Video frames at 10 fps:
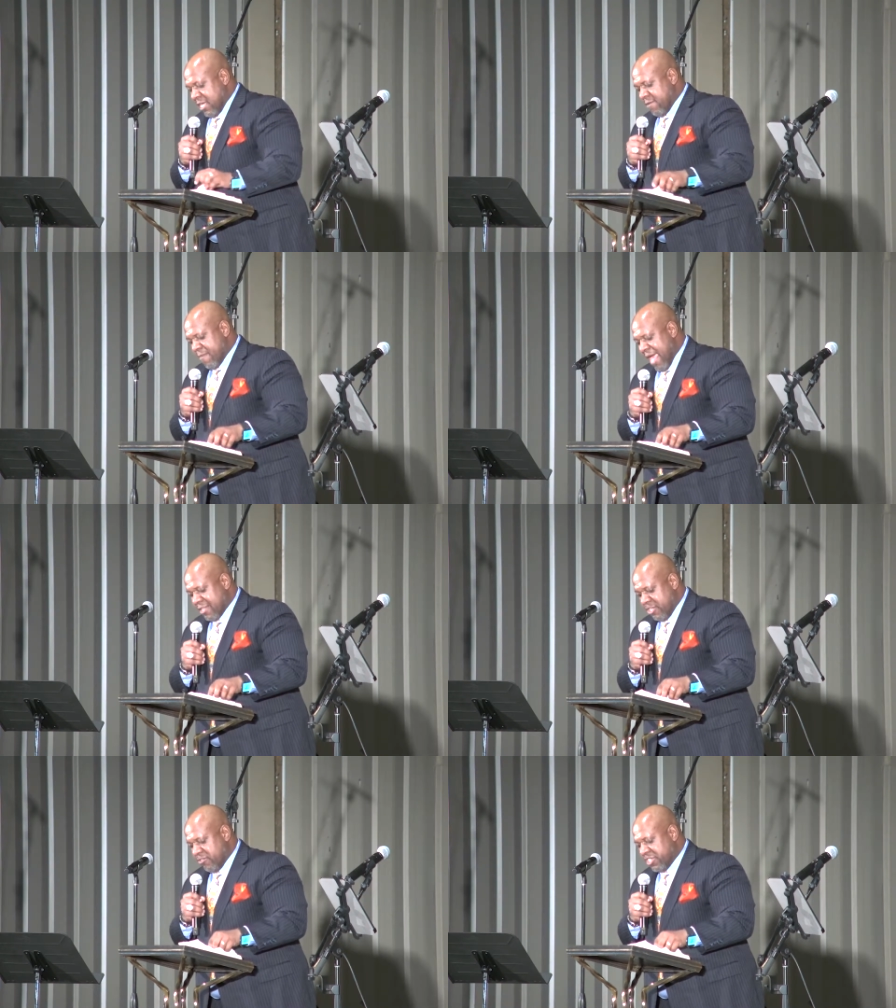And in
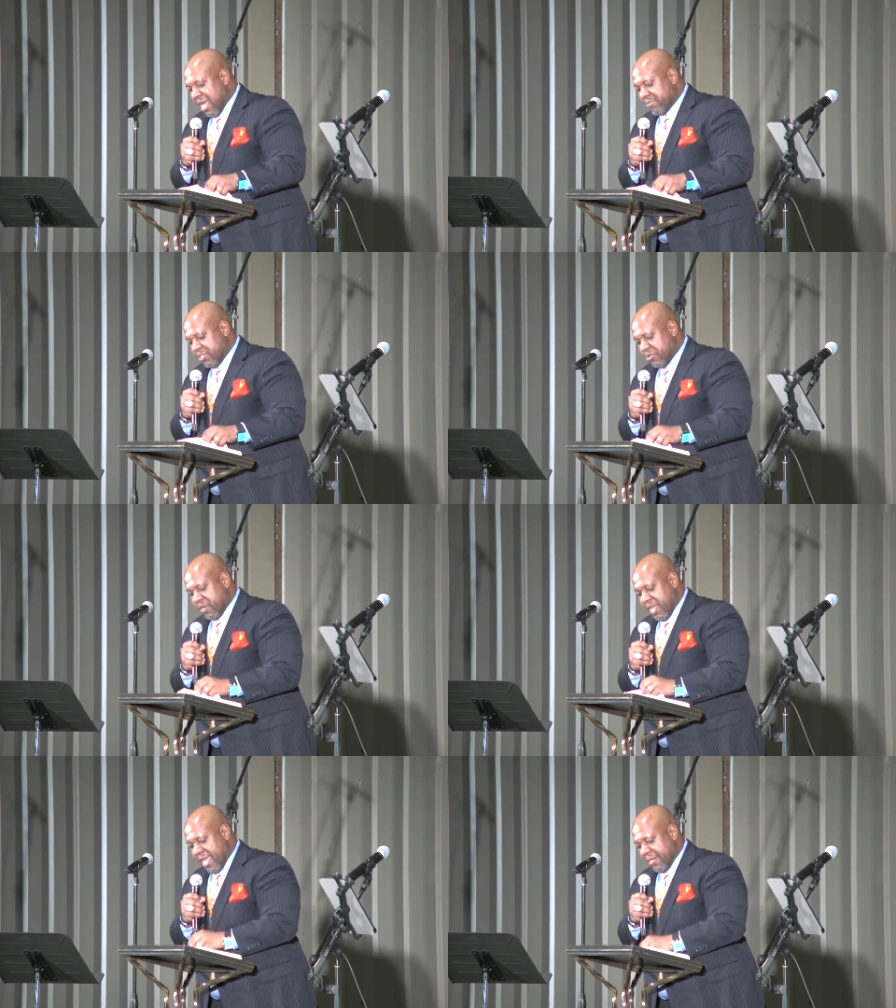Matthew chapter
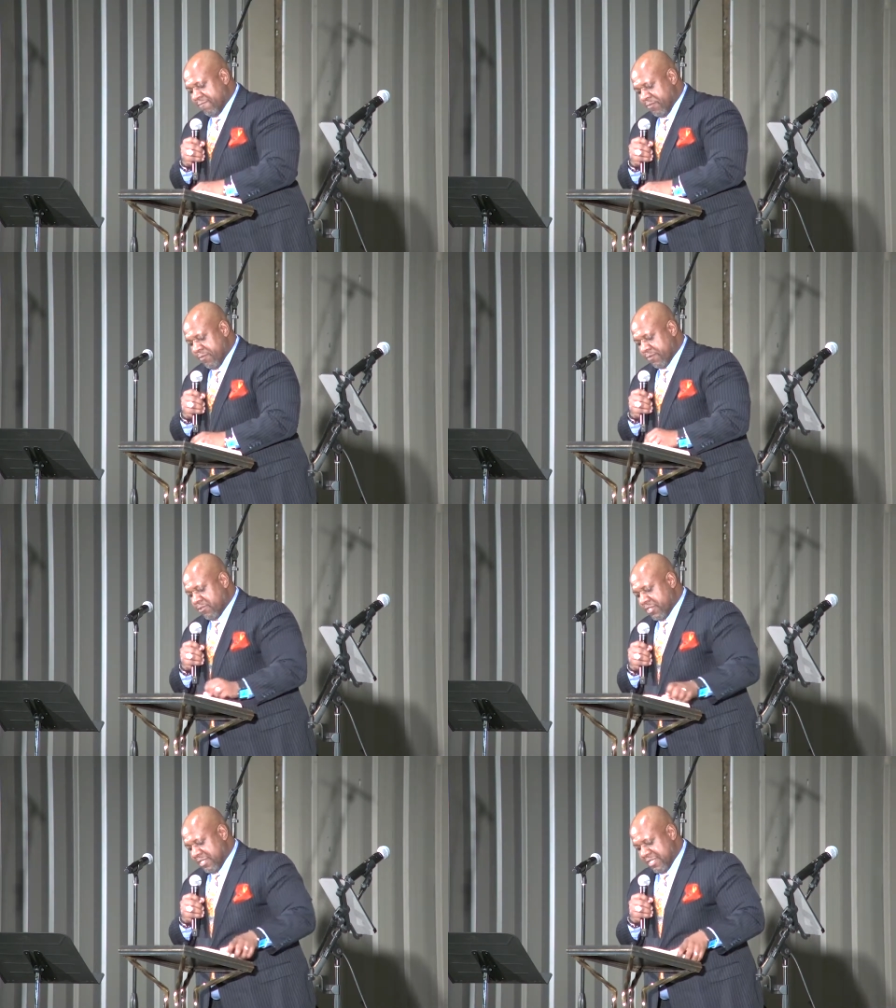28,
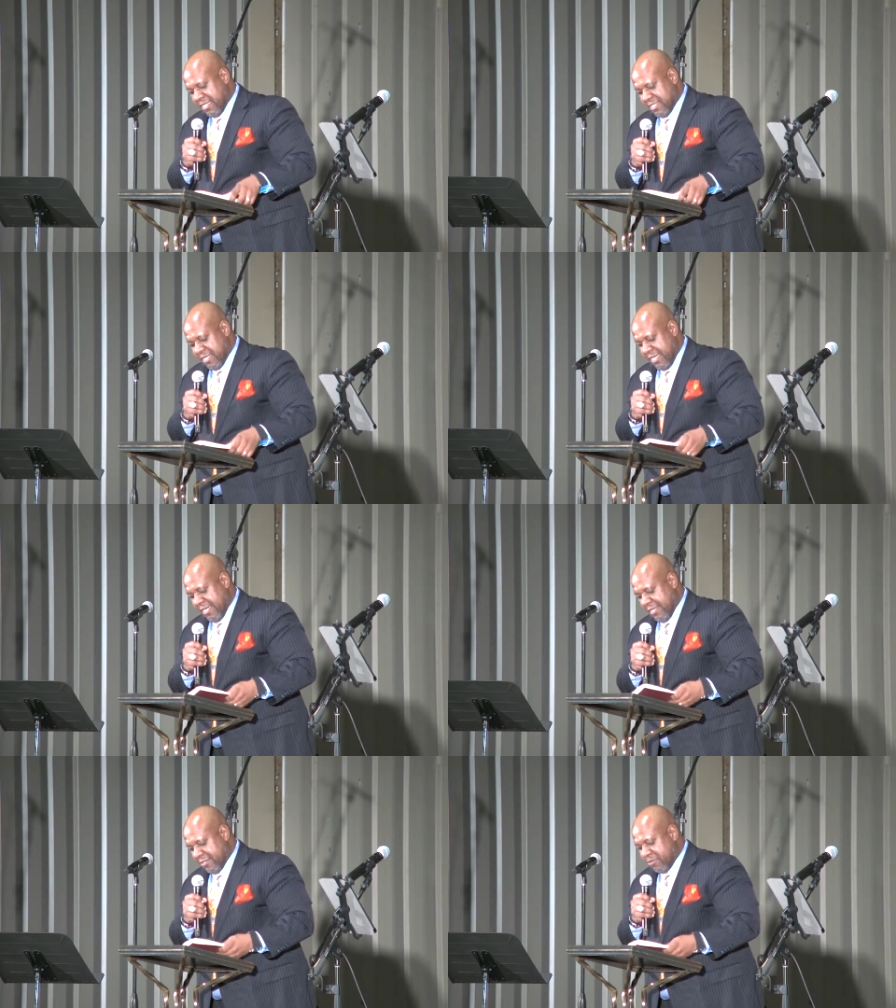verses
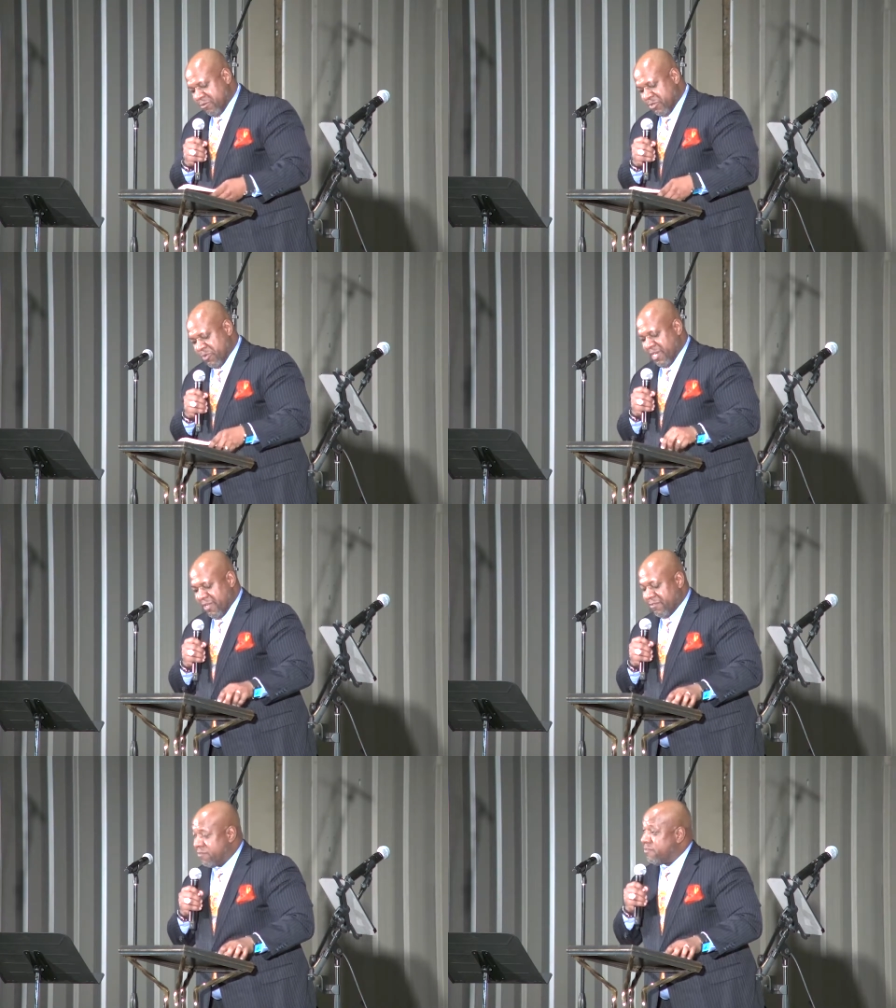16 through
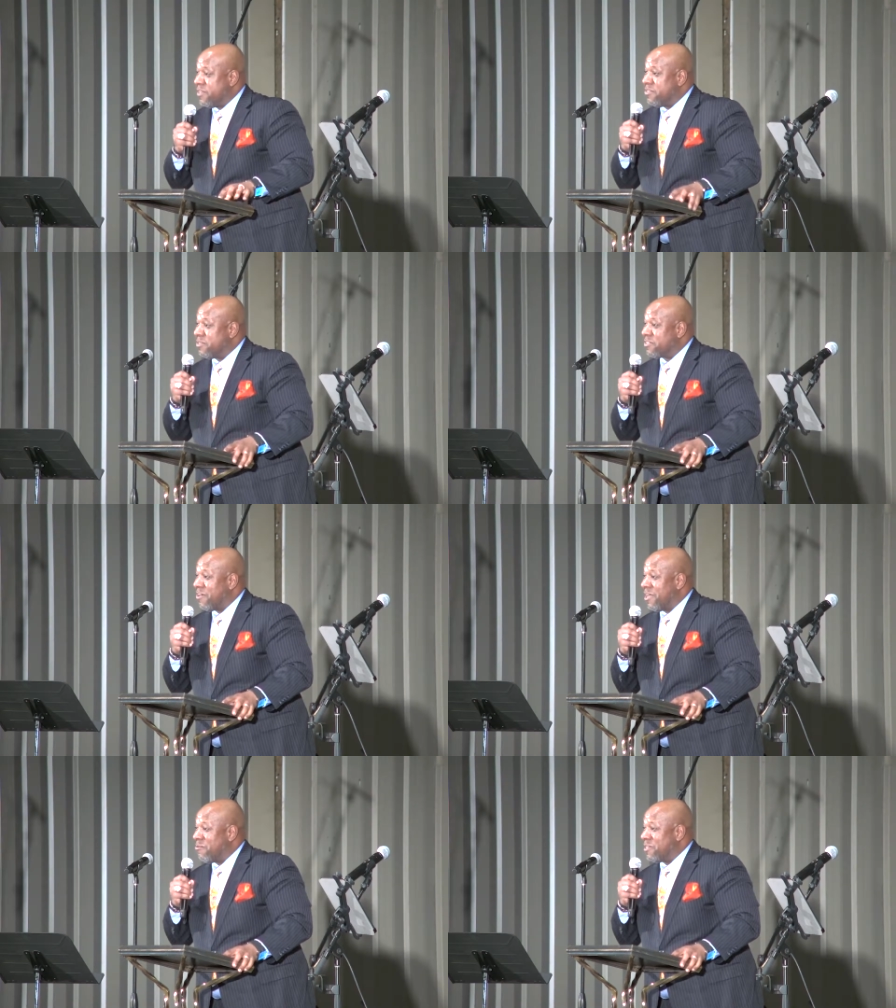20, for fear you
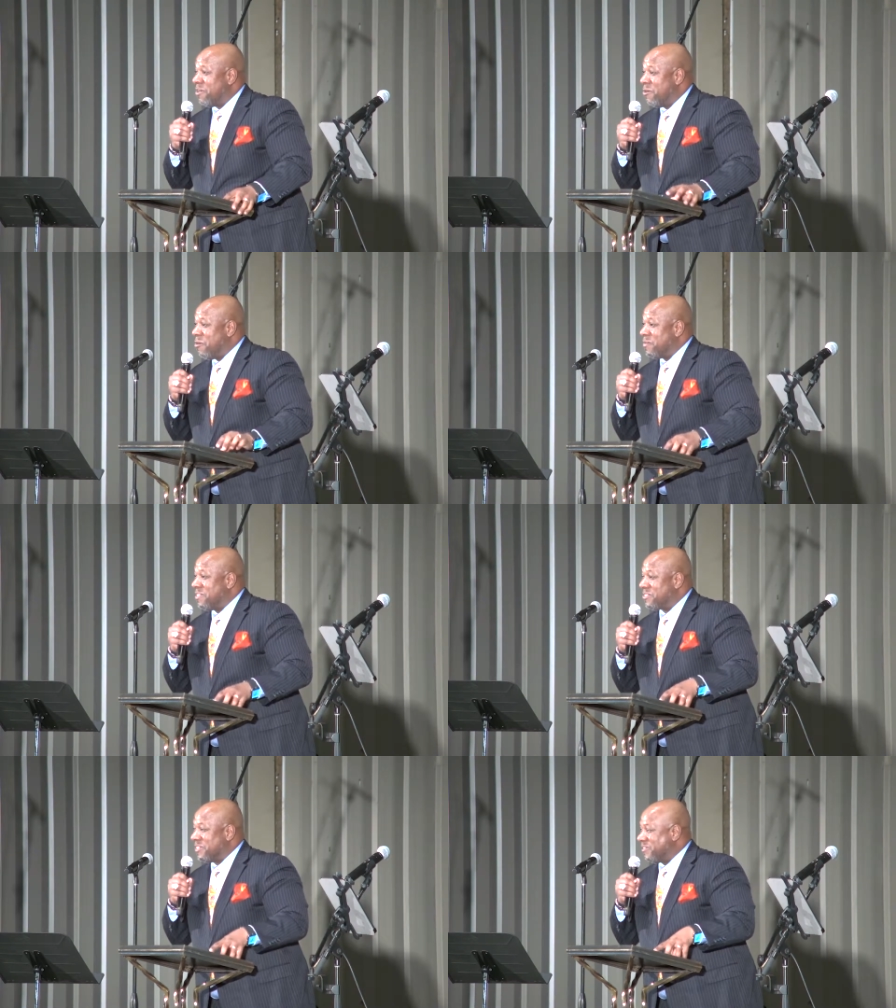thought I wasn't going to
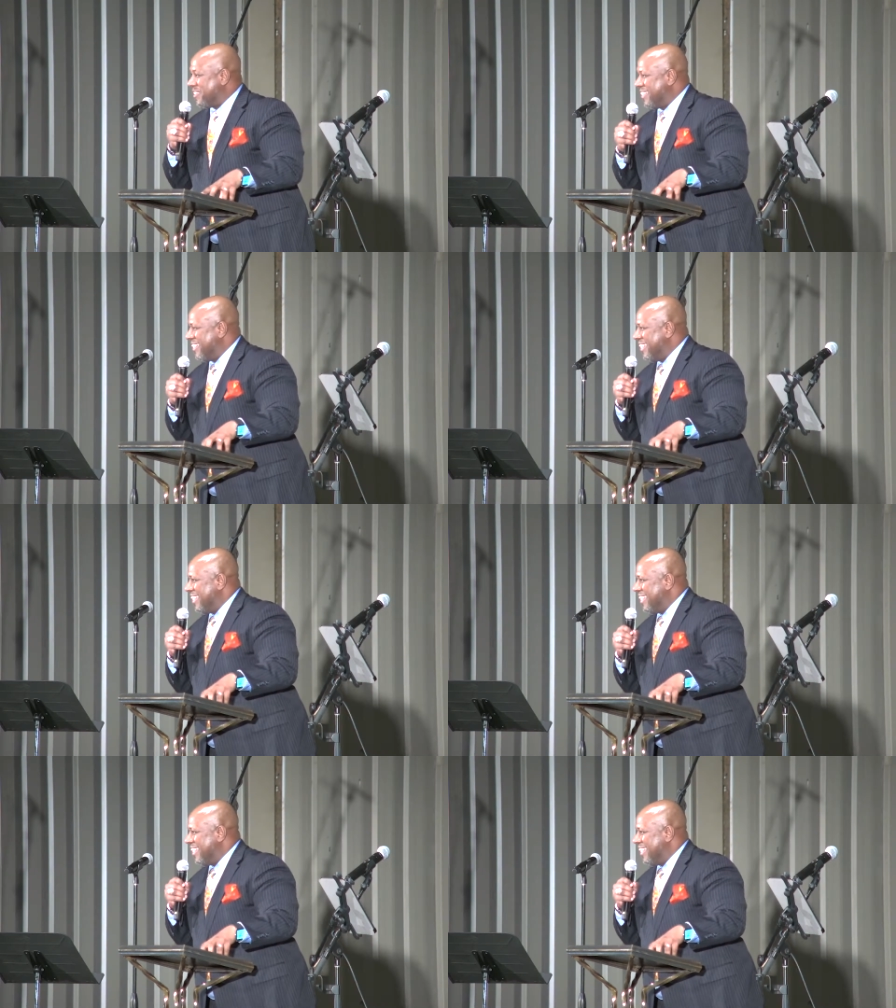open the scripture,